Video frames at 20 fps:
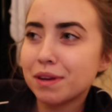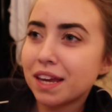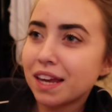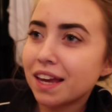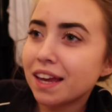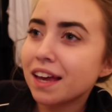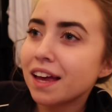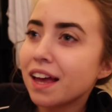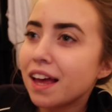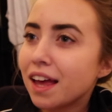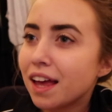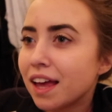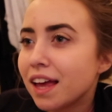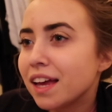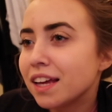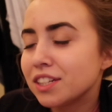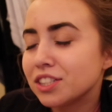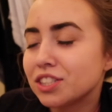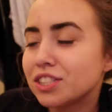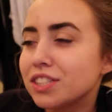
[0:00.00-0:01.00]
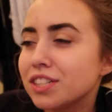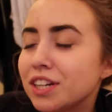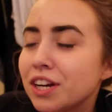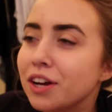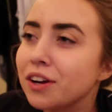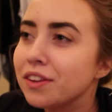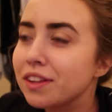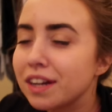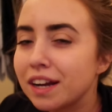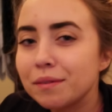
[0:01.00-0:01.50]
me, just, you
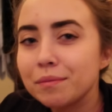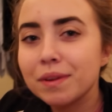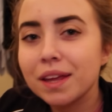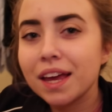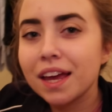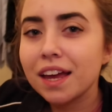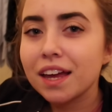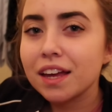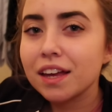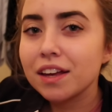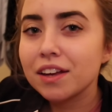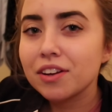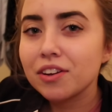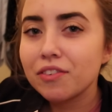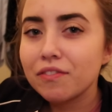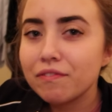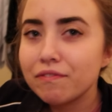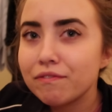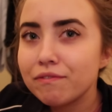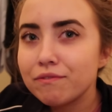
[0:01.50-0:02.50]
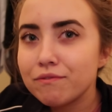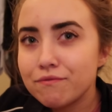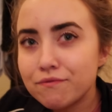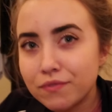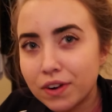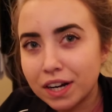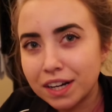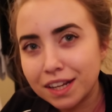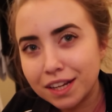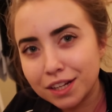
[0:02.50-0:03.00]
know, that I'm like
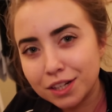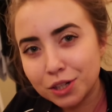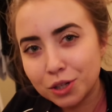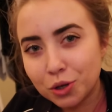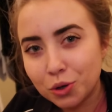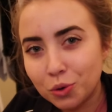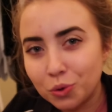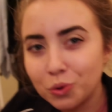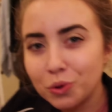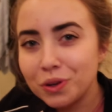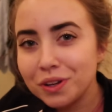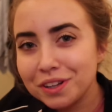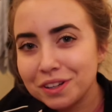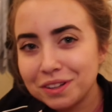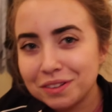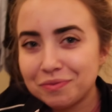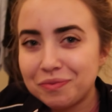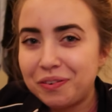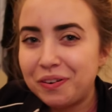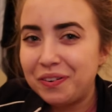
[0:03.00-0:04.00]
funny and cool.